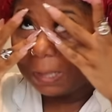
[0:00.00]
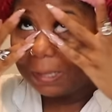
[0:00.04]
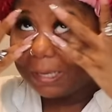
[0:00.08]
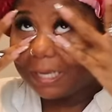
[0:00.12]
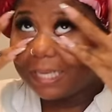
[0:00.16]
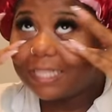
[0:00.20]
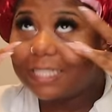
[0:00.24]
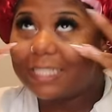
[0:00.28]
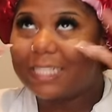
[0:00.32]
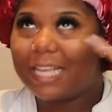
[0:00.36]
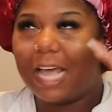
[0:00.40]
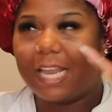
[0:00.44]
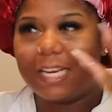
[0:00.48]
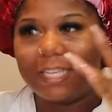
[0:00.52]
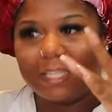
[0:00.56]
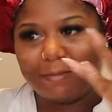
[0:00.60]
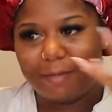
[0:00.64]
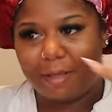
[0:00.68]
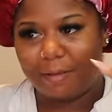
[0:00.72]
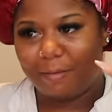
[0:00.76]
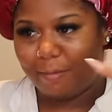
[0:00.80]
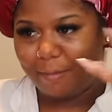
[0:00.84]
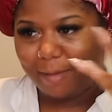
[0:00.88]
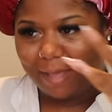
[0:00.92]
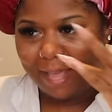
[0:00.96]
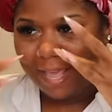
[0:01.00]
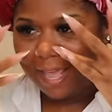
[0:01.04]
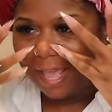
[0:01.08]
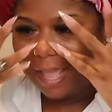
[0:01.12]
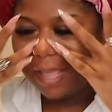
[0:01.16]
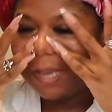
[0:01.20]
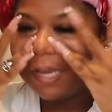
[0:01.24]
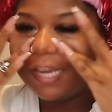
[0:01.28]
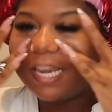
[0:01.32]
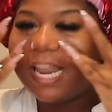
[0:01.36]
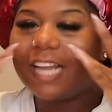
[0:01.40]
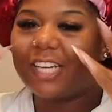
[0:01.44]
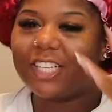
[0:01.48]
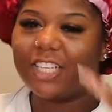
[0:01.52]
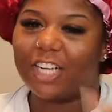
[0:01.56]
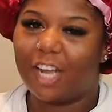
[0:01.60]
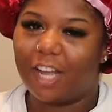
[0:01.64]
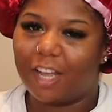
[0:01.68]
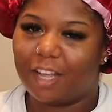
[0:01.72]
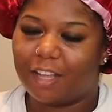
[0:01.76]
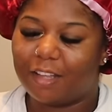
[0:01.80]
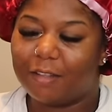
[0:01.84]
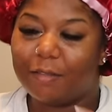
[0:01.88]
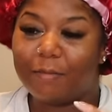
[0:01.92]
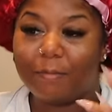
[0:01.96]
Because y'all just made me mad. Not
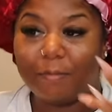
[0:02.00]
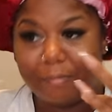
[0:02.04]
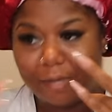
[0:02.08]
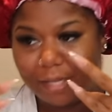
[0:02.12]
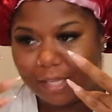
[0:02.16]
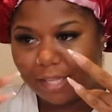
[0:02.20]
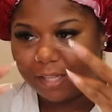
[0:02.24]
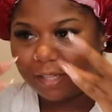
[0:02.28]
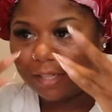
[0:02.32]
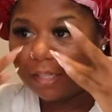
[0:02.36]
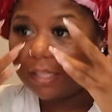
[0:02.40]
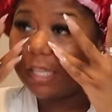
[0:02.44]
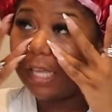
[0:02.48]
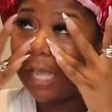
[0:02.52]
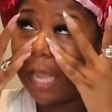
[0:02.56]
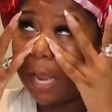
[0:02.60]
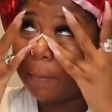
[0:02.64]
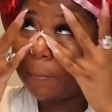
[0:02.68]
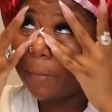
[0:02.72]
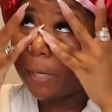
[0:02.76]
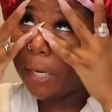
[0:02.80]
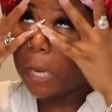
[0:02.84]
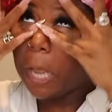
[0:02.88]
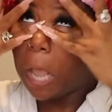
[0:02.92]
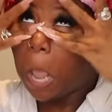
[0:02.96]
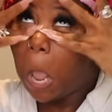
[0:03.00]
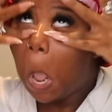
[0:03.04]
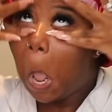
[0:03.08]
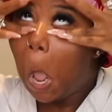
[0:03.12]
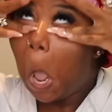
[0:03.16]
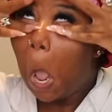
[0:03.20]
y'all, but the camera did.